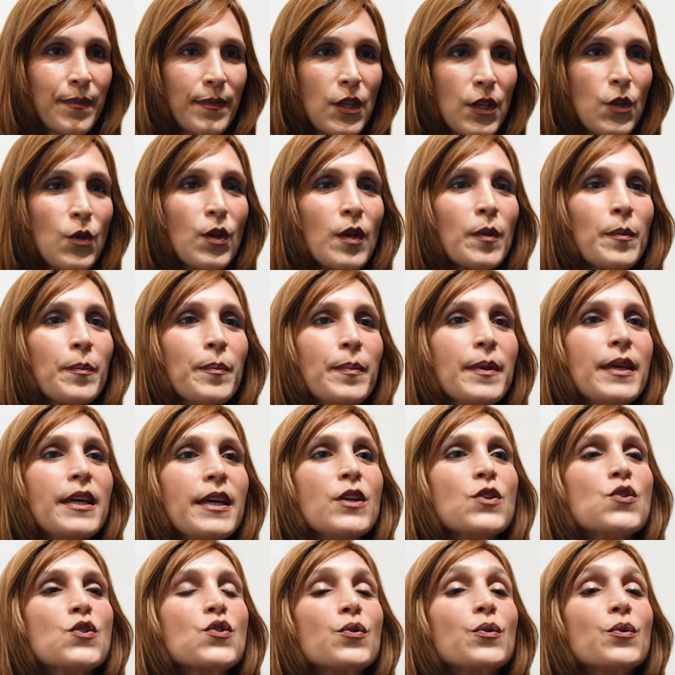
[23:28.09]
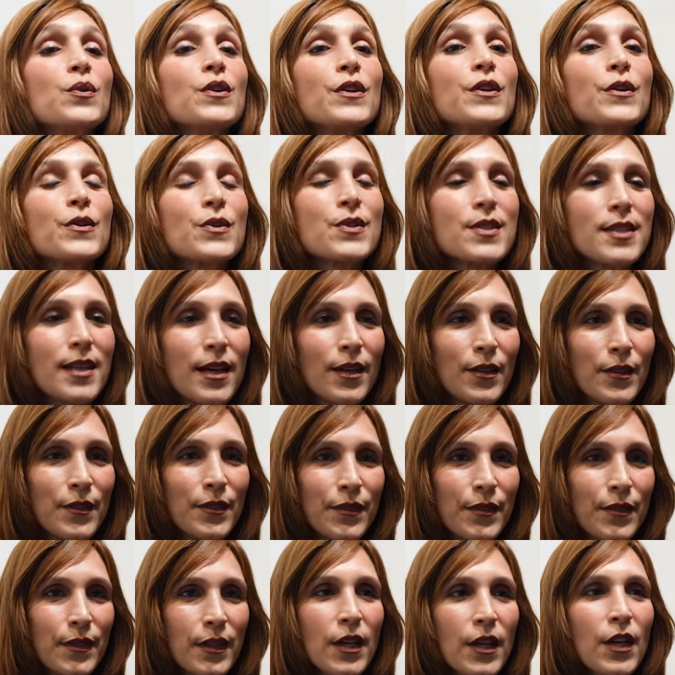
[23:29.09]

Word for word: You can be true to yourself.